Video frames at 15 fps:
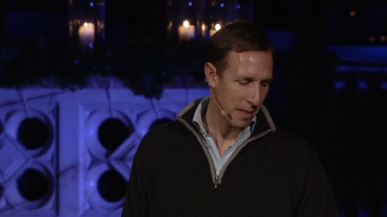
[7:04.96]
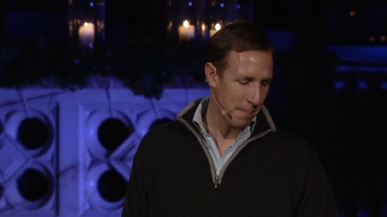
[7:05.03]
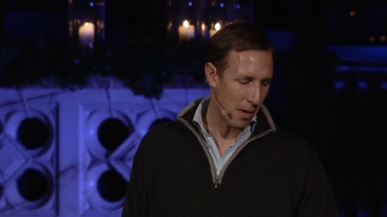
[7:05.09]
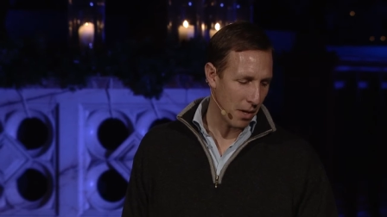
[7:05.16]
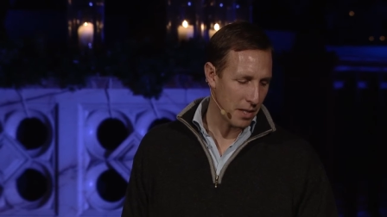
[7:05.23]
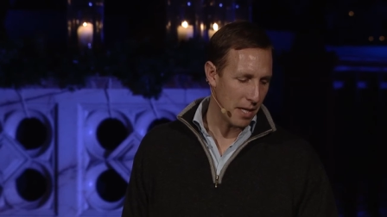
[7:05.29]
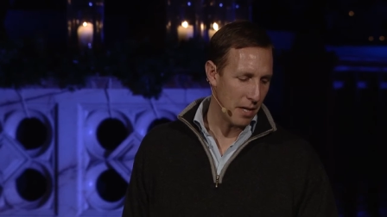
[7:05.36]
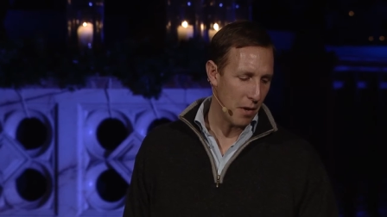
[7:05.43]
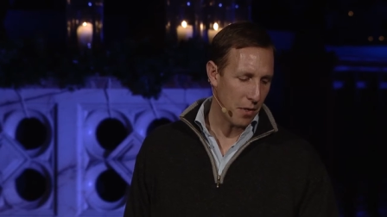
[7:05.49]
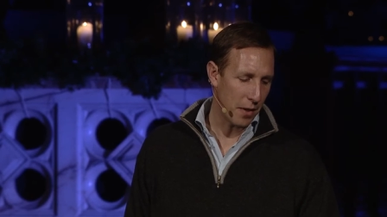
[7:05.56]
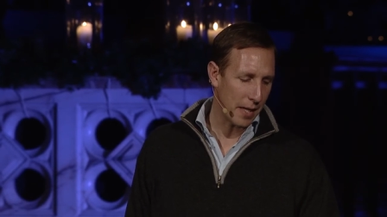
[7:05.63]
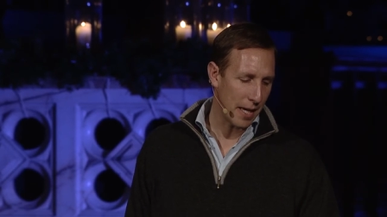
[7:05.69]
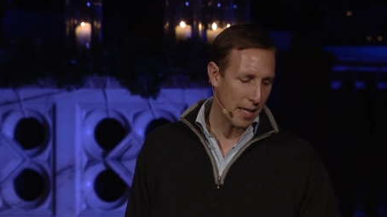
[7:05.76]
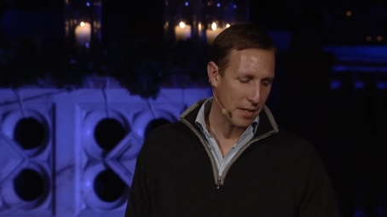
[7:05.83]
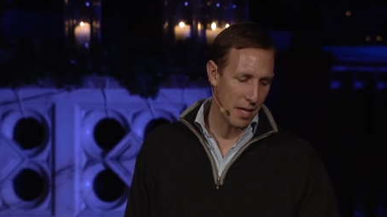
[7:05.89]
Martin Luther
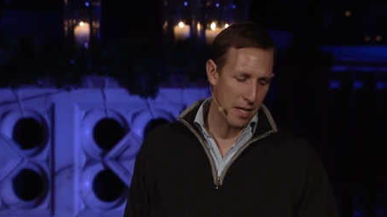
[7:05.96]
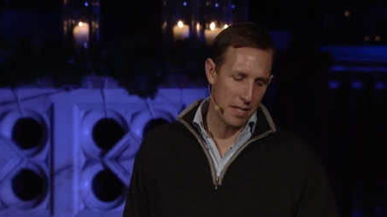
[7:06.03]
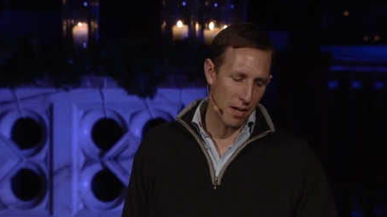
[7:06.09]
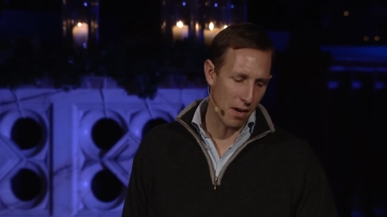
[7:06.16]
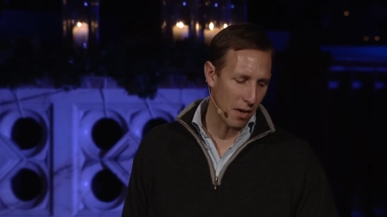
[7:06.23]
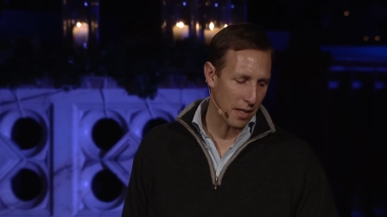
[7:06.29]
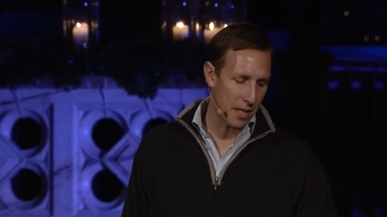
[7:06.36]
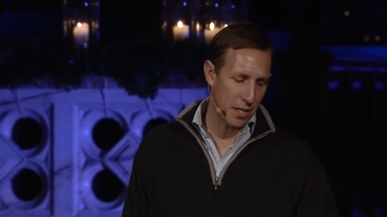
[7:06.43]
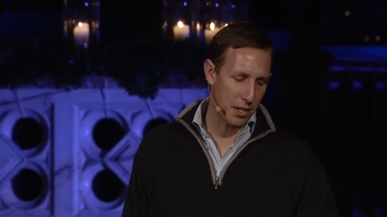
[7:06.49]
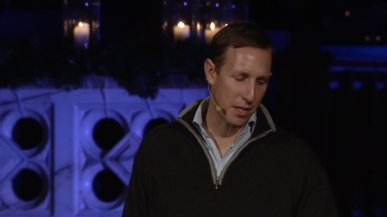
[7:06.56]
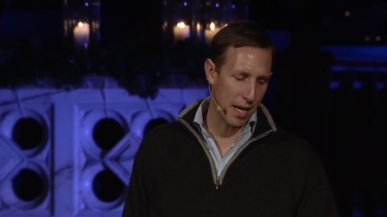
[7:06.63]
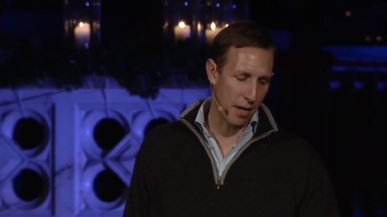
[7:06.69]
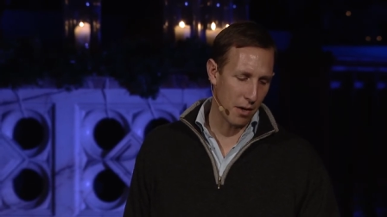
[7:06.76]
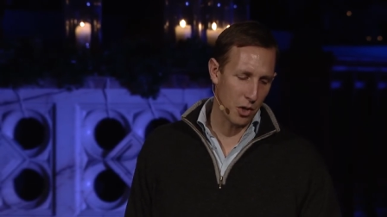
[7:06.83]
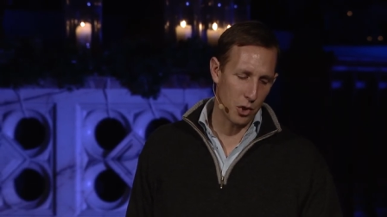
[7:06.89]
King said, Darkness
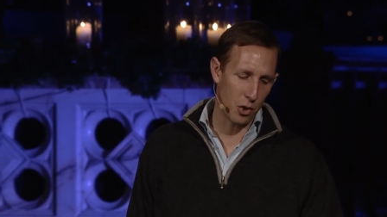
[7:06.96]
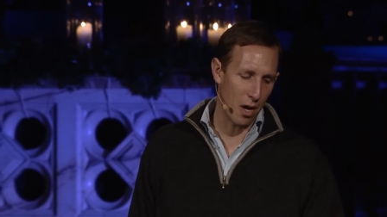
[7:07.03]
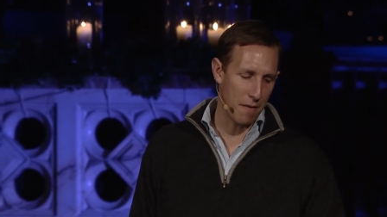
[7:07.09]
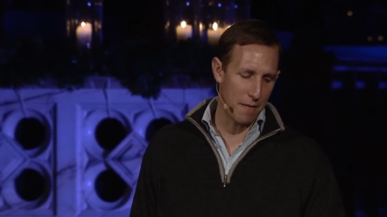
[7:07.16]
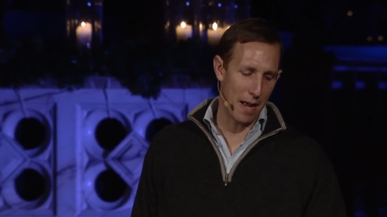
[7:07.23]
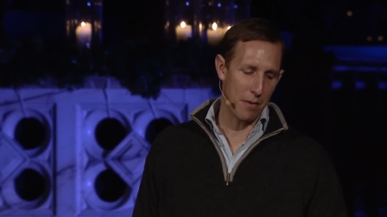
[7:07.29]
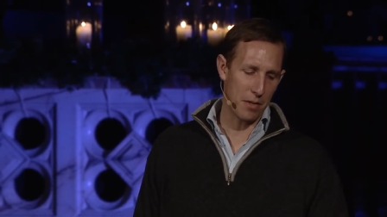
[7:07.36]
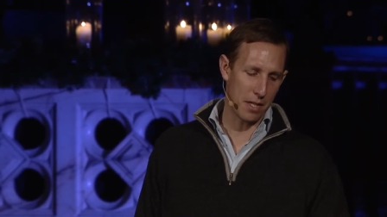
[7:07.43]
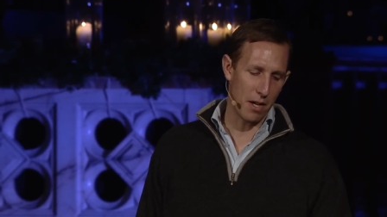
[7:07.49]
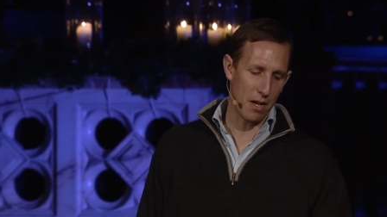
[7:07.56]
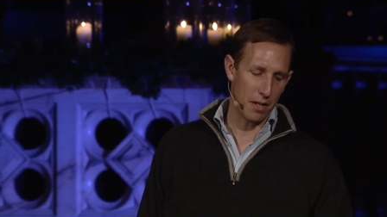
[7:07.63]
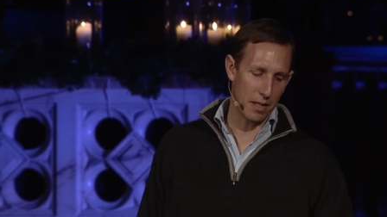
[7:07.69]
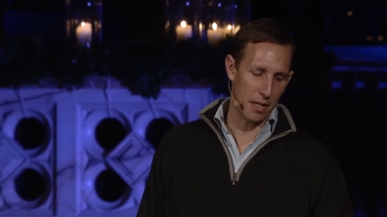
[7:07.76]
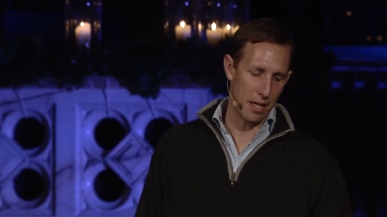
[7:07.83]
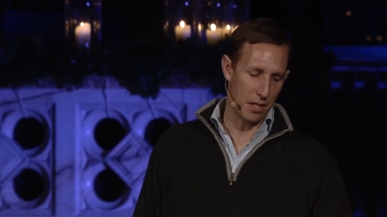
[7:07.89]
cannot drive out
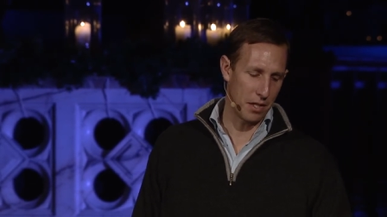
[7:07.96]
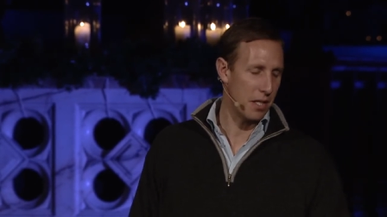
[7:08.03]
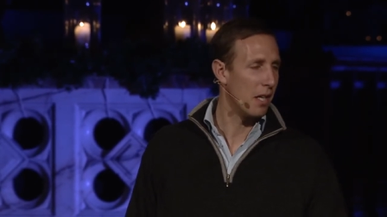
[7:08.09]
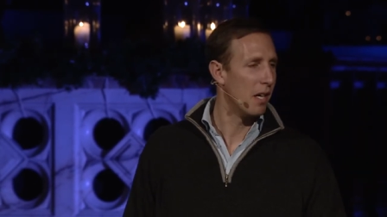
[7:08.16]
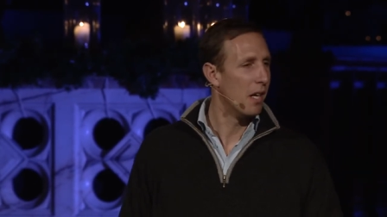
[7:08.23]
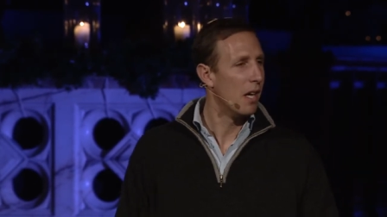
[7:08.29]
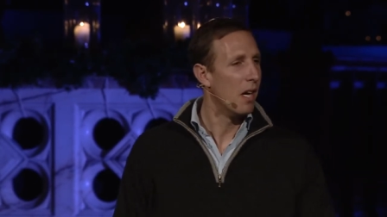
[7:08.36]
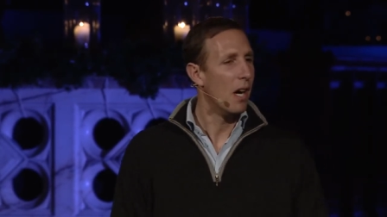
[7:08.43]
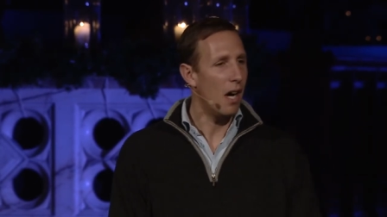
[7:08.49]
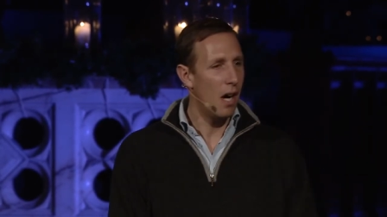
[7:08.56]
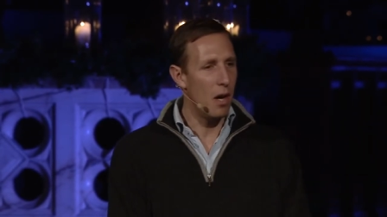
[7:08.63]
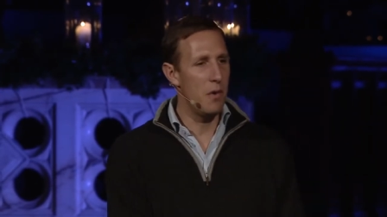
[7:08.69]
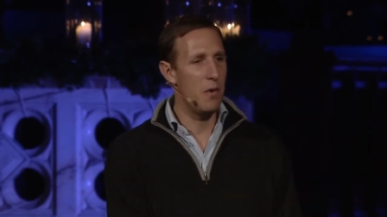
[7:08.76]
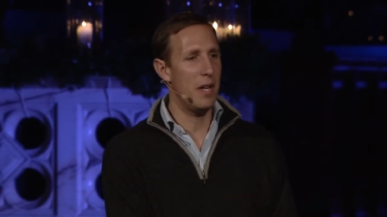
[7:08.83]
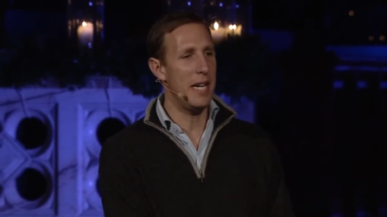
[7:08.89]
darkness,
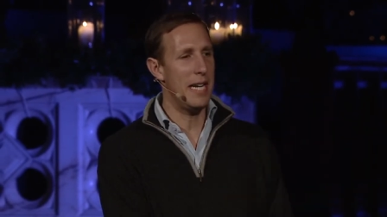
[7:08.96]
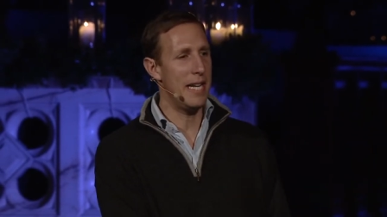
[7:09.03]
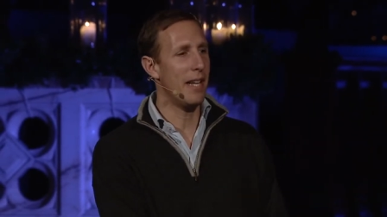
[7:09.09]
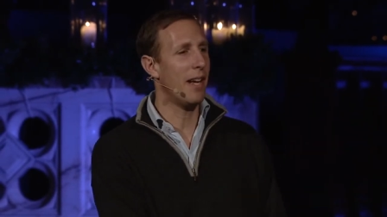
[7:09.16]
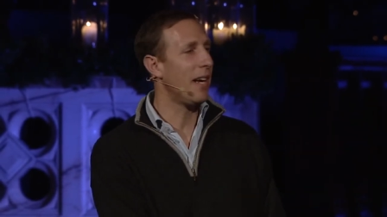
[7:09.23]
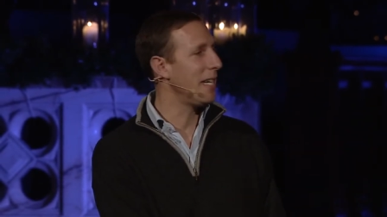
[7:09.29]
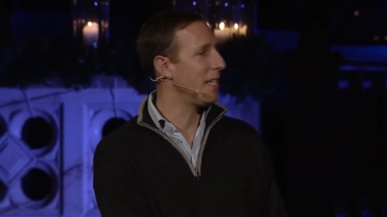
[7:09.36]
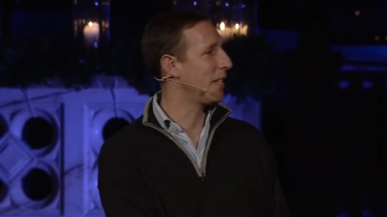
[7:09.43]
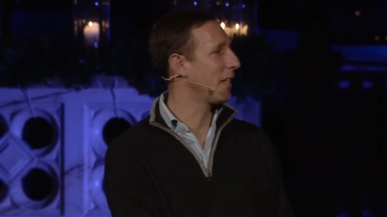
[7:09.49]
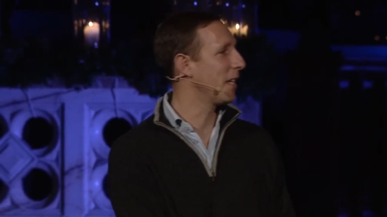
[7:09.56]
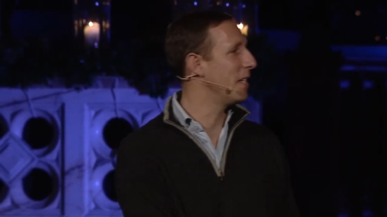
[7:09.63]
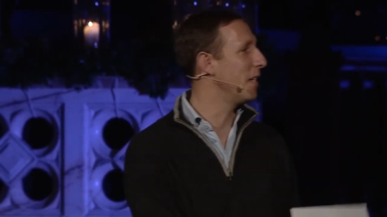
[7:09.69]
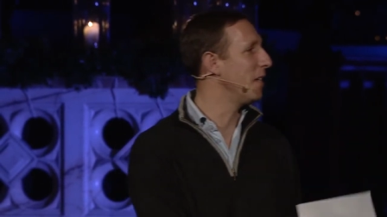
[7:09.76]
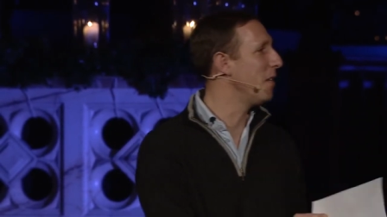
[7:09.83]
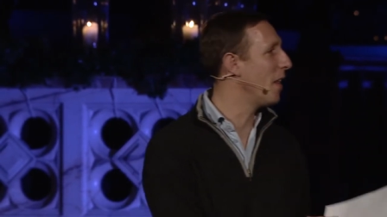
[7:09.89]
only light
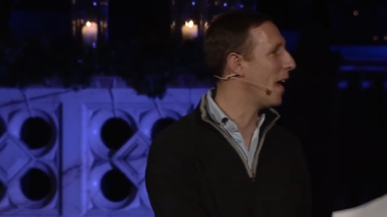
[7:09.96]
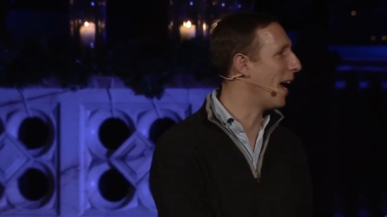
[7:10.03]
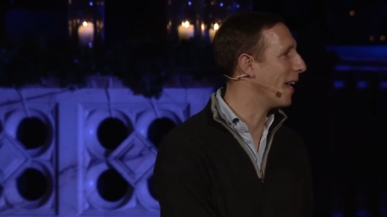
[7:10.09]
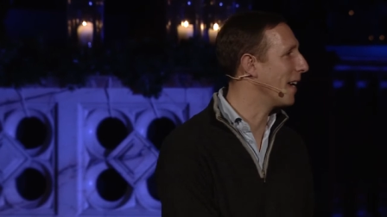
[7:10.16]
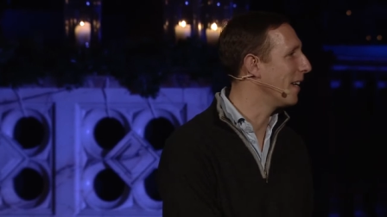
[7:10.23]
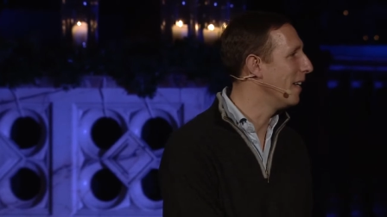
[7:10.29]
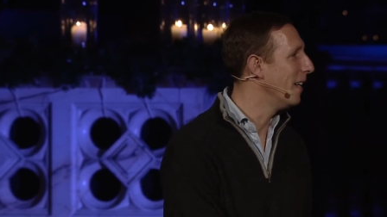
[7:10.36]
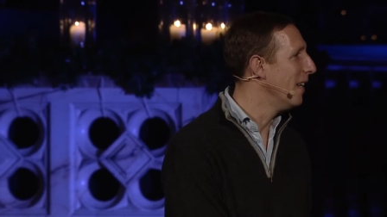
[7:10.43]
can do that.